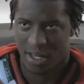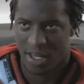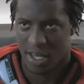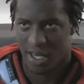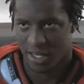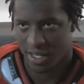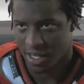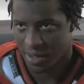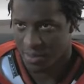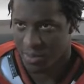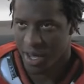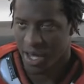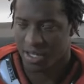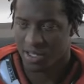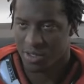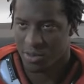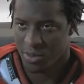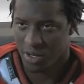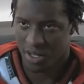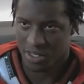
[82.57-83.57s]
and get back
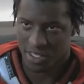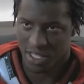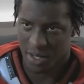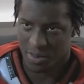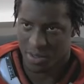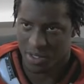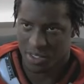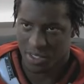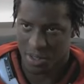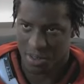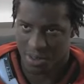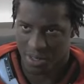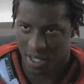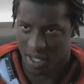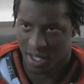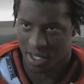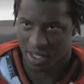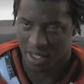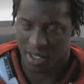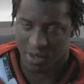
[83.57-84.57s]
to winning championships
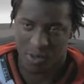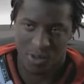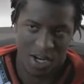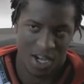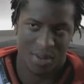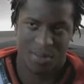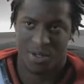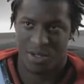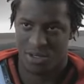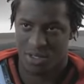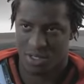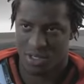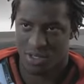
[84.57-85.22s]
like what I'm used